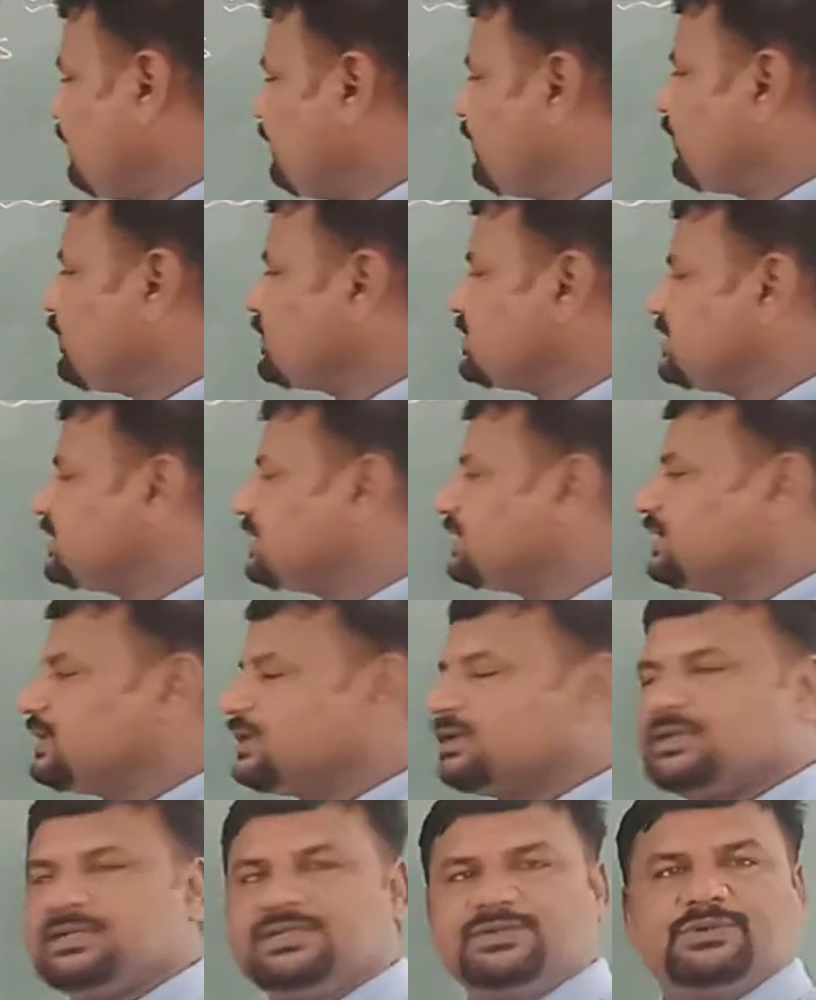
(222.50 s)

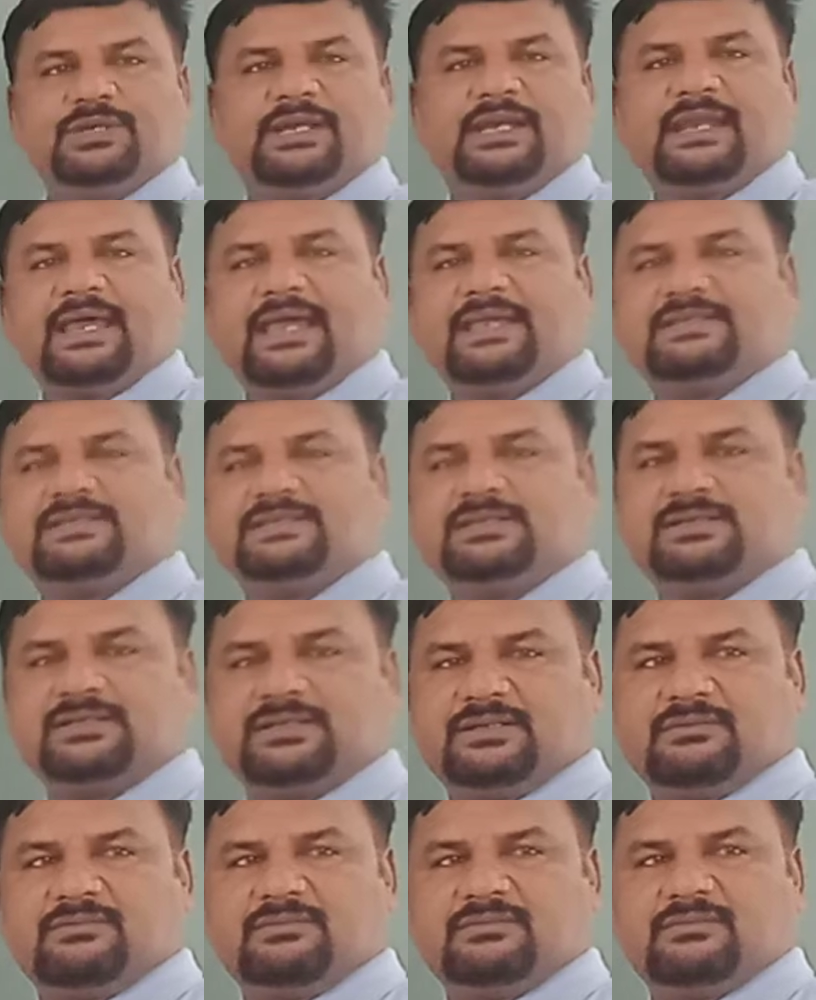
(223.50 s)
food during digestion.
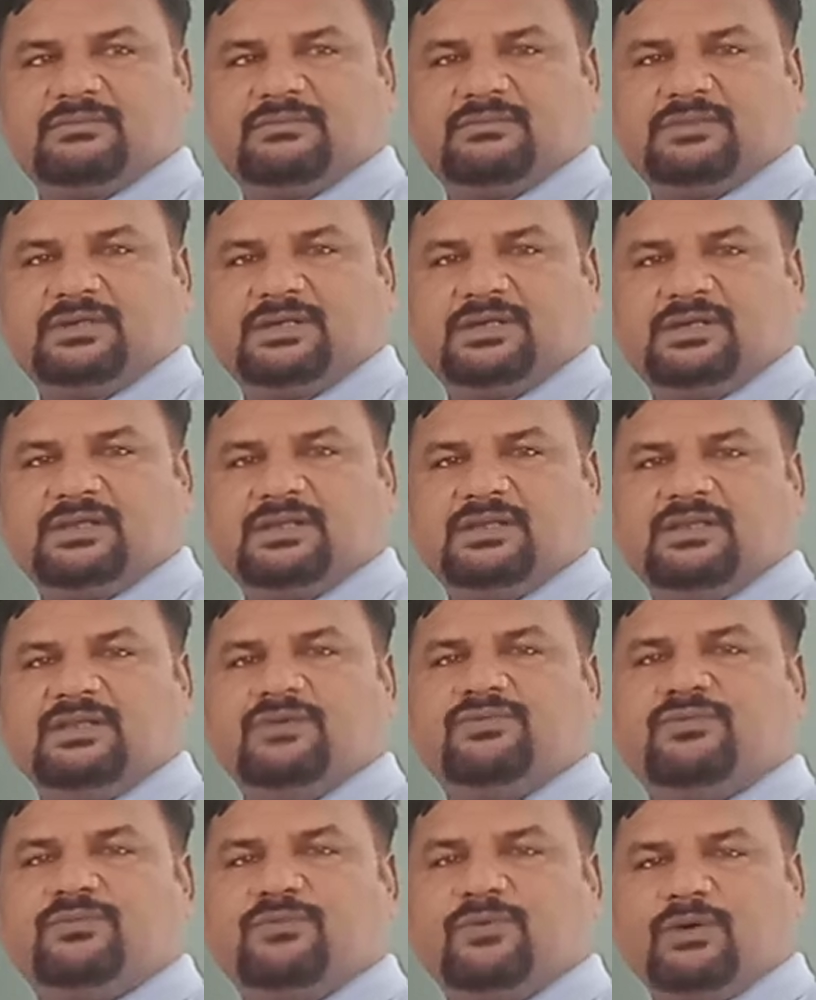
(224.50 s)
The
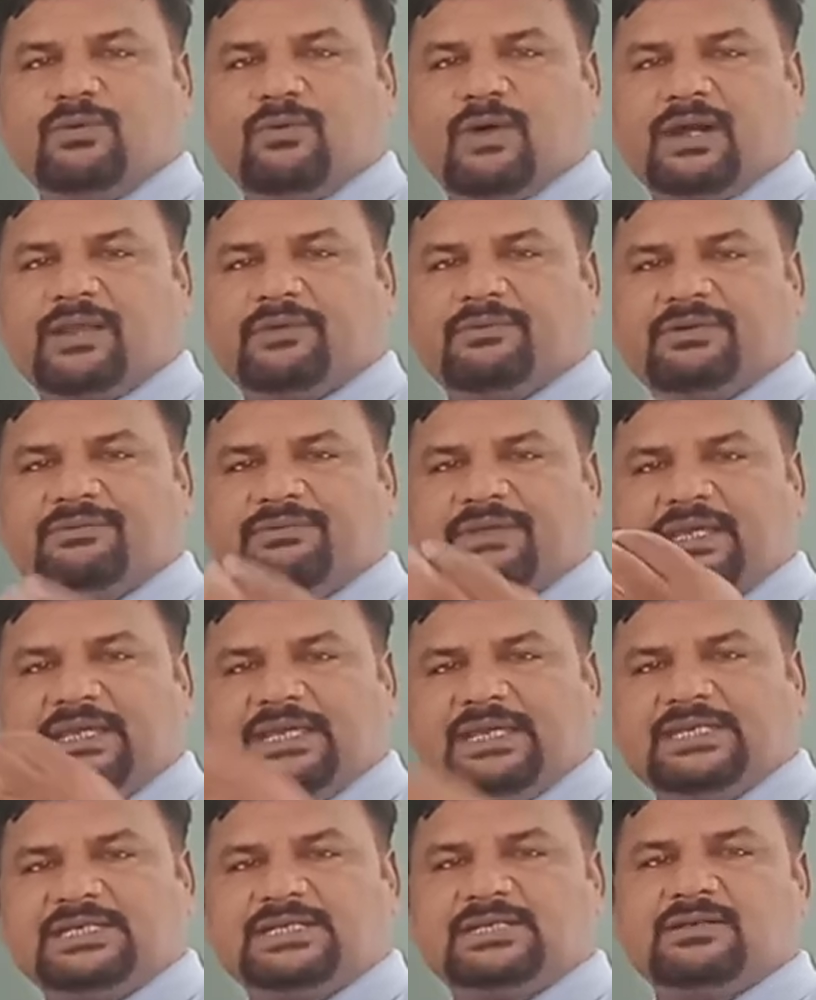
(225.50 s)
food, whatever we
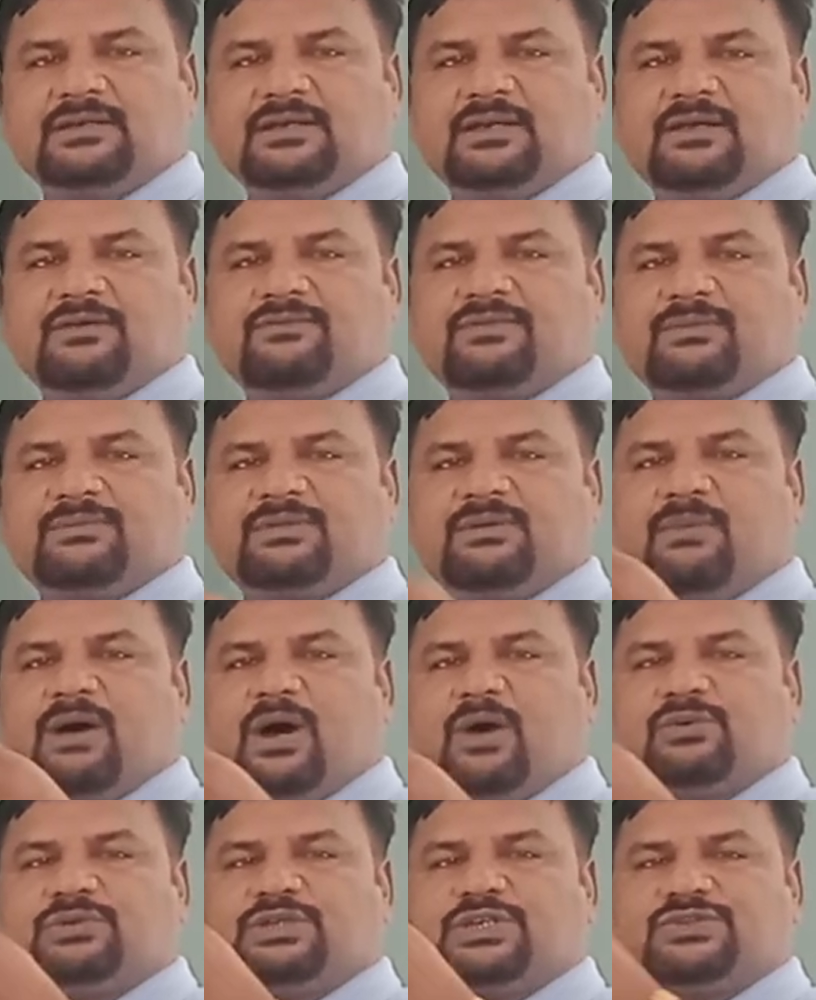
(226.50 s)
eat from the
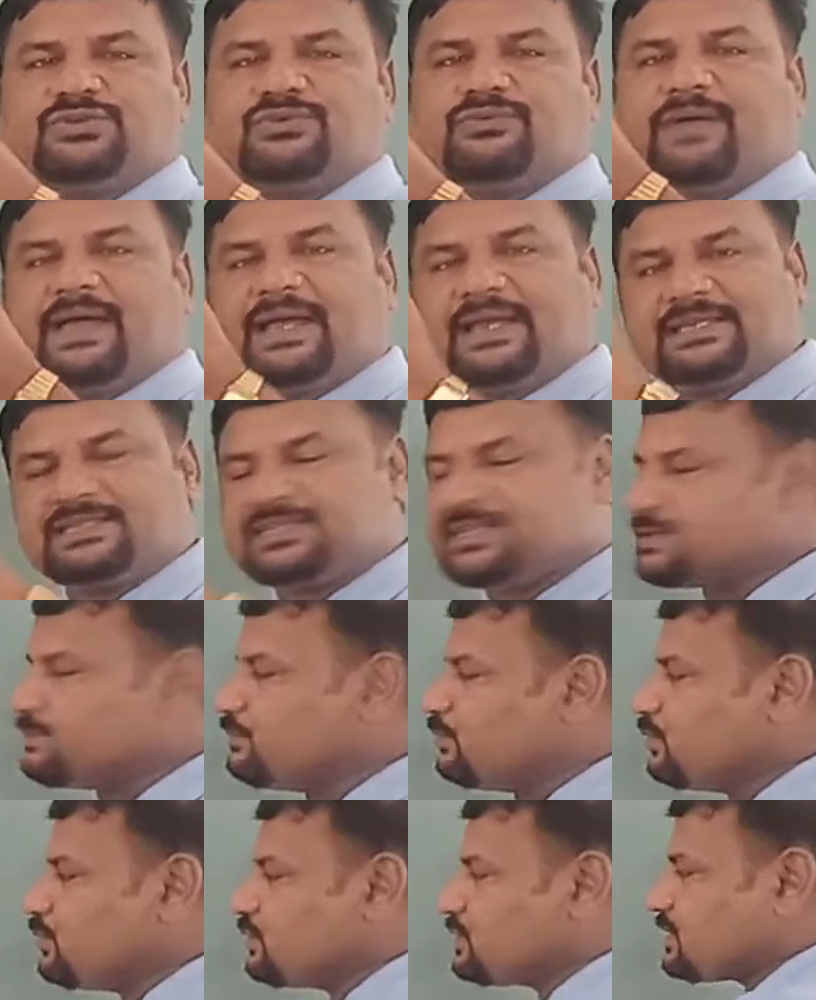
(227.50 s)
mouth, esophagus, it
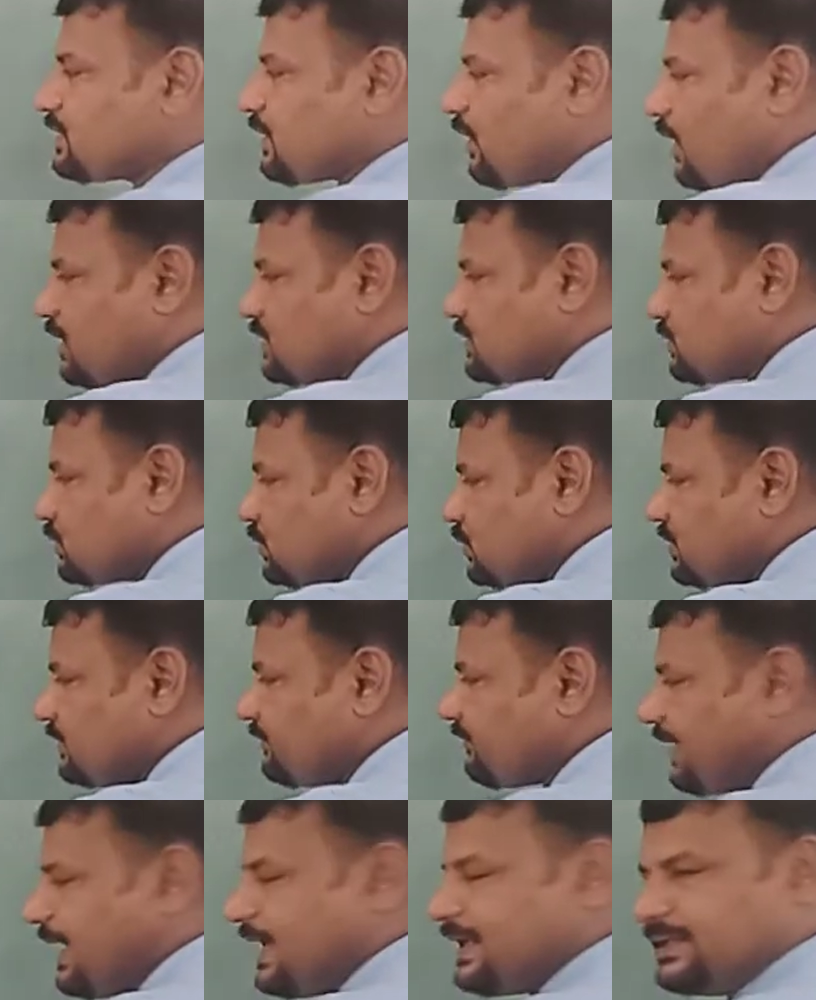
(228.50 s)
moves across through
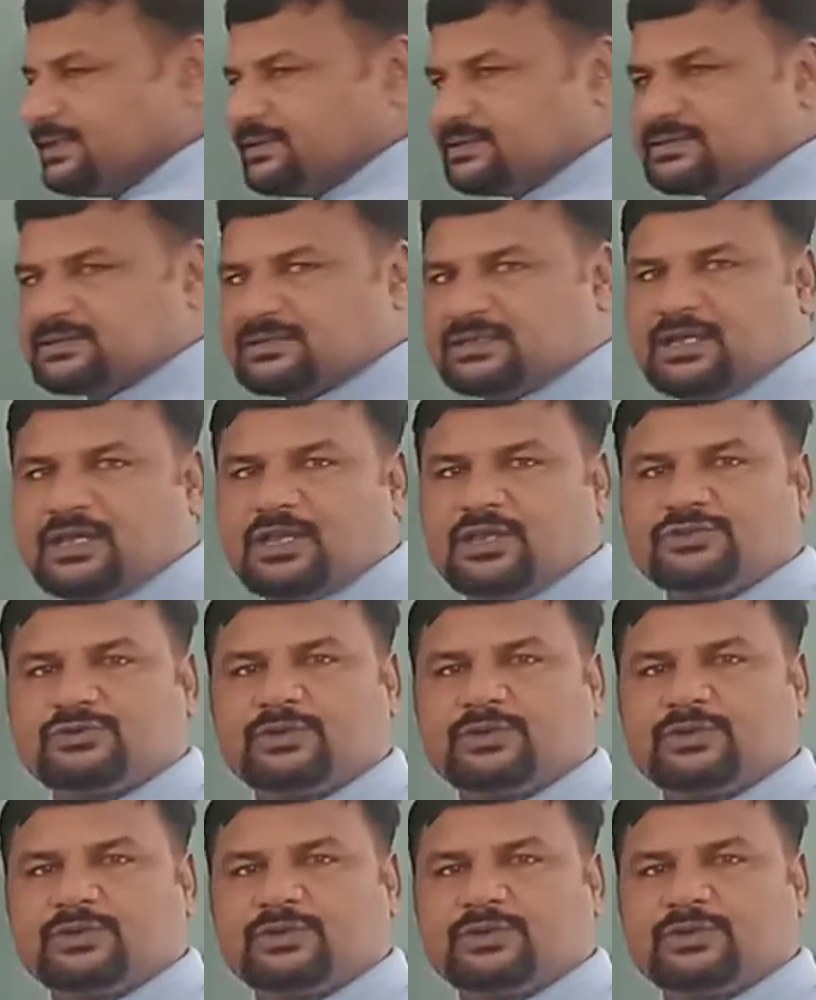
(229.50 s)
the pharynx.